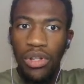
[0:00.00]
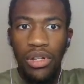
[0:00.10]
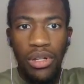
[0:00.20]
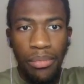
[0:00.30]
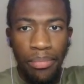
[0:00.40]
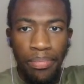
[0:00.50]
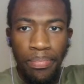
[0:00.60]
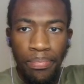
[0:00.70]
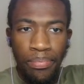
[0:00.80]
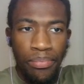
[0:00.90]
Many
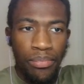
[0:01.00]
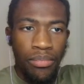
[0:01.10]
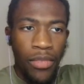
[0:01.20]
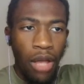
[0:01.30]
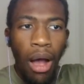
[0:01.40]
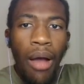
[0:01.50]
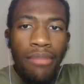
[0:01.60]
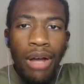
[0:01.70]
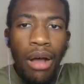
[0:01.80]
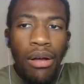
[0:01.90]
expensive niche
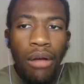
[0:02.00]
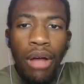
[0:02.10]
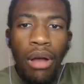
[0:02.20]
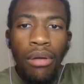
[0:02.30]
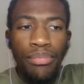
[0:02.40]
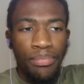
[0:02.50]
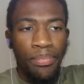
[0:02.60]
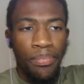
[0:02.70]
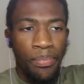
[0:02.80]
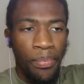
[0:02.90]
perks woodpeckers need to
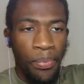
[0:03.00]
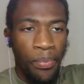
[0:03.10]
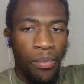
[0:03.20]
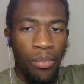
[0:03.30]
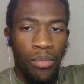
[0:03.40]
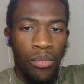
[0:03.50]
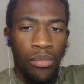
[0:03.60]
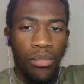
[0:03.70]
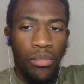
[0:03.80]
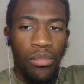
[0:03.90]
spec into in order to
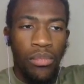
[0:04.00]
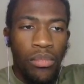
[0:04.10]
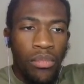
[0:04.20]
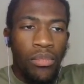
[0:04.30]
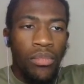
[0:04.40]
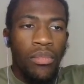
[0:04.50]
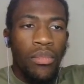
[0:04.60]
perform these sorts of drilling